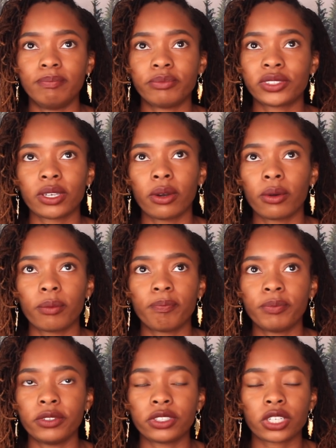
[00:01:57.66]
So
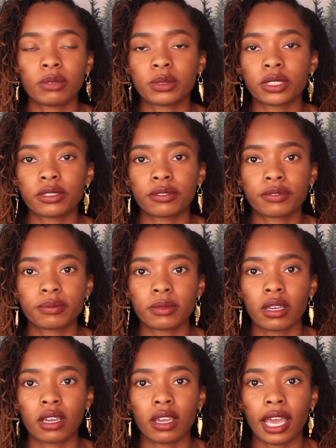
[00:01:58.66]
in terms of
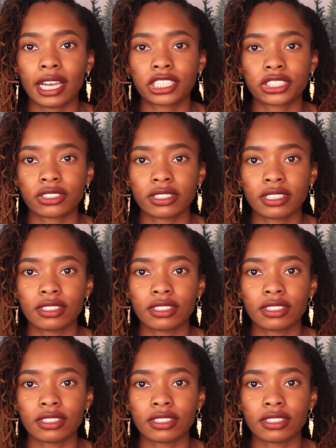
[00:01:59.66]
actually